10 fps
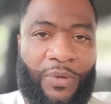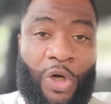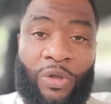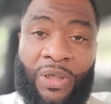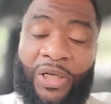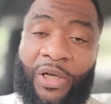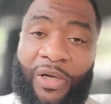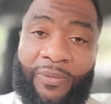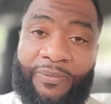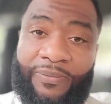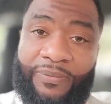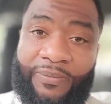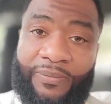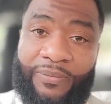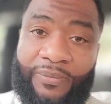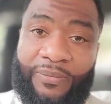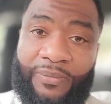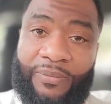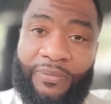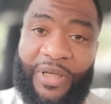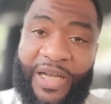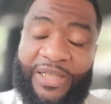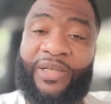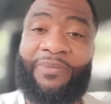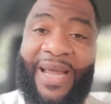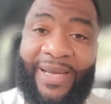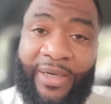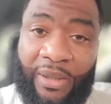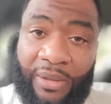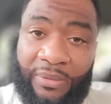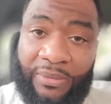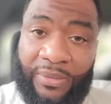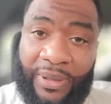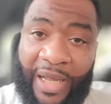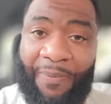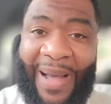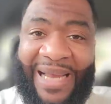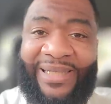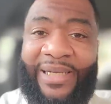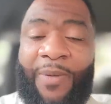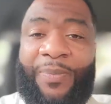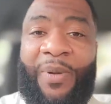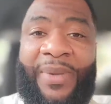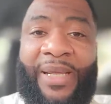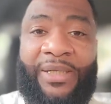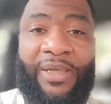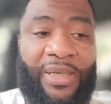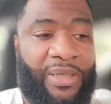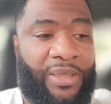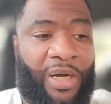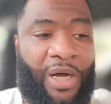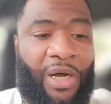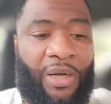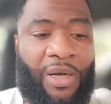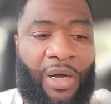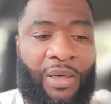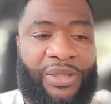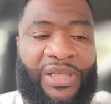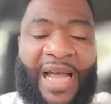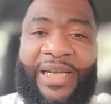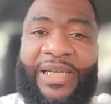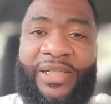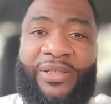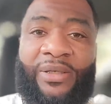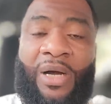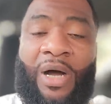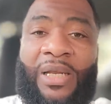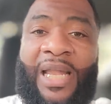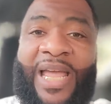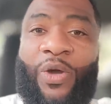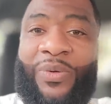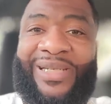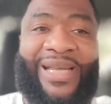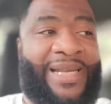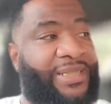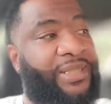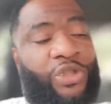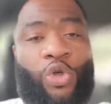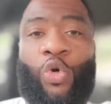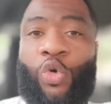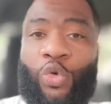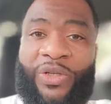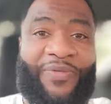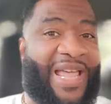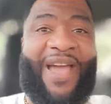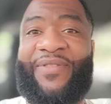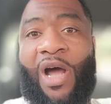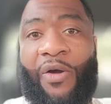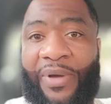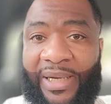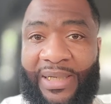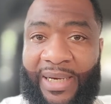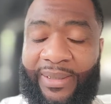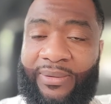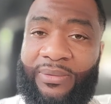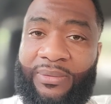Go look it up. In Jamaica, they're about to implement Chinese language into the schools if they haven't already done it.